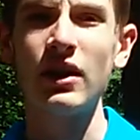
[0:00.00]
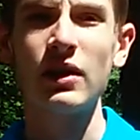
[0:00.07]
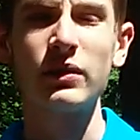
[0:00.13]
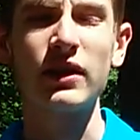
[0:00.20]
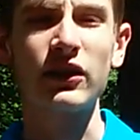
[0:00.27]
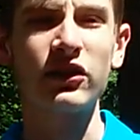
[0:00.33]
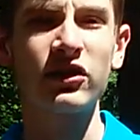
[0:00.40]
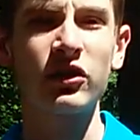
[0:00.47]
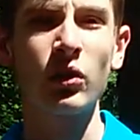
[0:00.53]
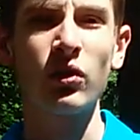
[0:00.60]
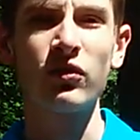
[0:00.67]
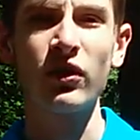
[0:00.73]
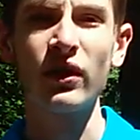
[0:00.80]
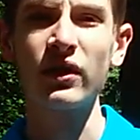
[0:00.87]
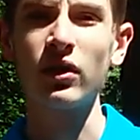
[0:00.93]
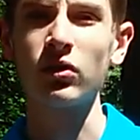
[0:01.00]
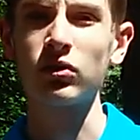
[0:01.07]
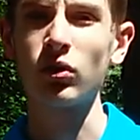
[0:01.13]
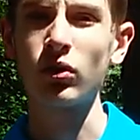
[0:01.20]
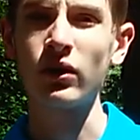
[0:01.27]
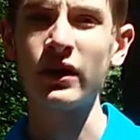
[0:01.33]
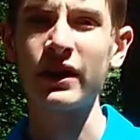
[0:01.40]
yet still very
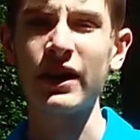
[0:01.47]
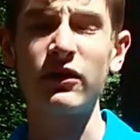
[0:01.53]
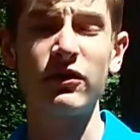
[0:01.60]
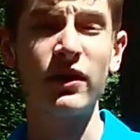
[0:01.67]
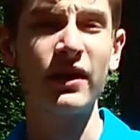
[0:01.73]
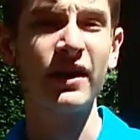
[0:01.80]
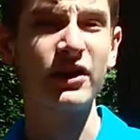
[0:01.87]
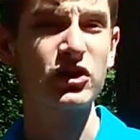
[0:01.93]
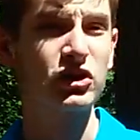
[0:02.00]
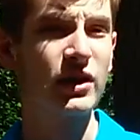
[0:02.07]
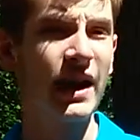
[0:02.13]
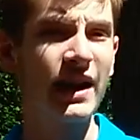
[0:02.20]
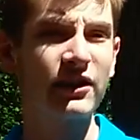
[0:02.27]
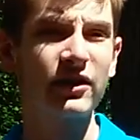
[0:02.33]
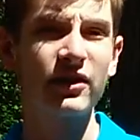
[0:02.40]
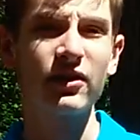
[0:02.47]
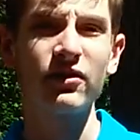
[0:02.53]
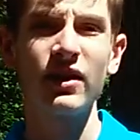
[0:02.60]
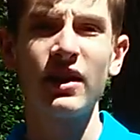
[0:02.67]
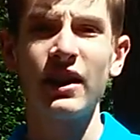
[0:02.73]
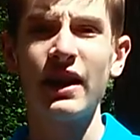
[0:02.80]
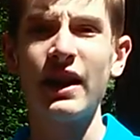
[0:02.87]
alluring and very attractive
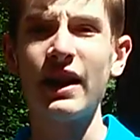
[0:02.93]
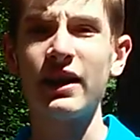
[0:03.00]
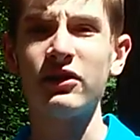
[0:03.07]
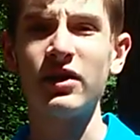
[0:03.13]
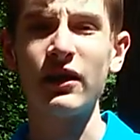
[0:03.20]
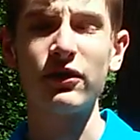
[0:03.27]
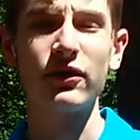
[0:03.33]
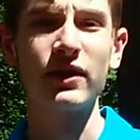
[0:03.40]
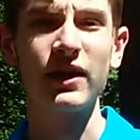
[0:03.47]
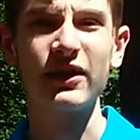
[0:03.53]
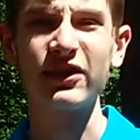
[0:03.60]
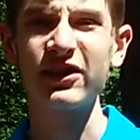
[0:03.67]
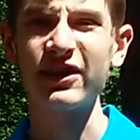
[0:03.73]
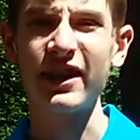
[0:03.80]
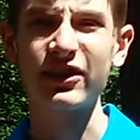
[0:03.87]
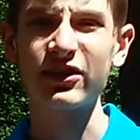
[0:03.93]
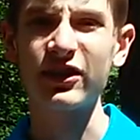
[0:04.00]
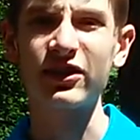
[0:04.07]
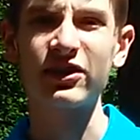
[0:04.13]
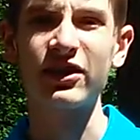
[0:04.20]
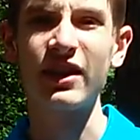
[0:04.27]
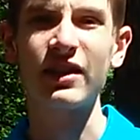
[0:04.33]
and definitely a sexy
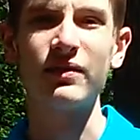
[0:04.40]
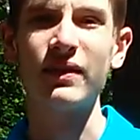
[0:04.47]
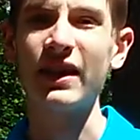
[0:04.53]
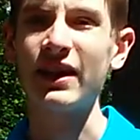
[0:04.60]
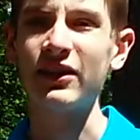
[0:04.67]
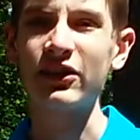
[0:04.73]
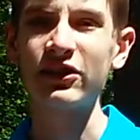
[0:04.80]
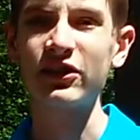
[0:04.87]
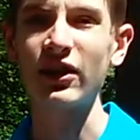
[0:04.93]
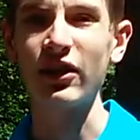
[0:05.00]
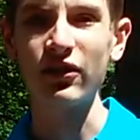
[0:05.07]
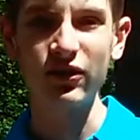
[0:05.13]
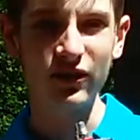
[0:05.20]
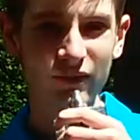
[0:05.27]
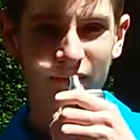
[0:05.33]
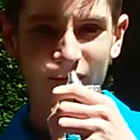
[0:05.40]
scent, man. This stuff,